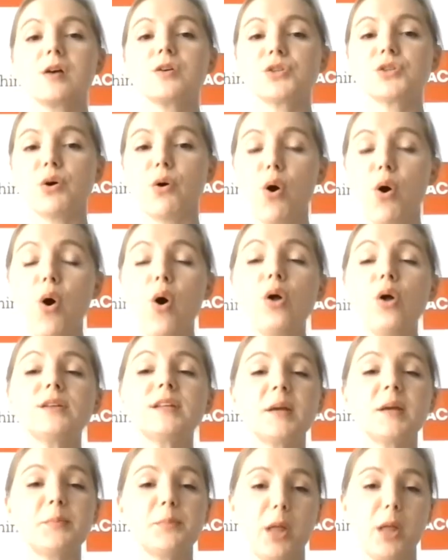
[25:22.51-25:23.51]
So all
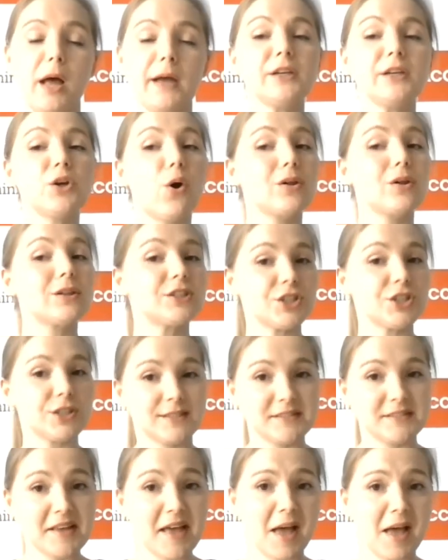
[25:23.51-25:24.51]
applied knowledge
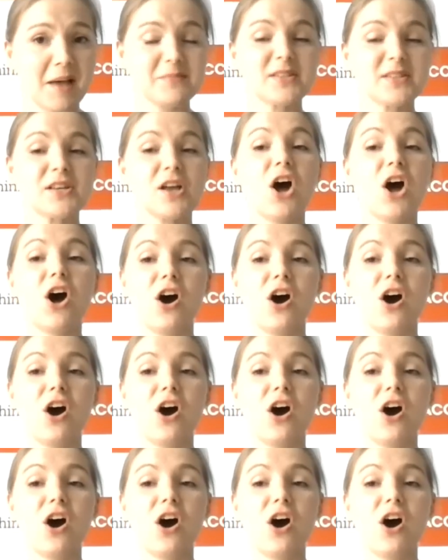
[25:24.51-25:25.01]
exams